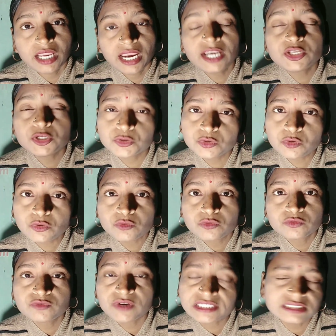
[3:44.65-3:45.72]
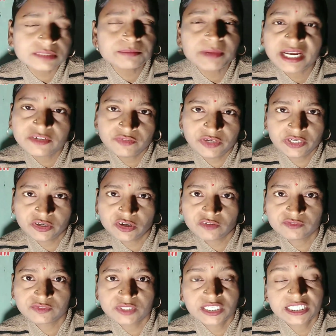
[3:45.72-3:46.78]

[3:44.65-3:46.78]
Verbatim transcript: And you know what's the benefit of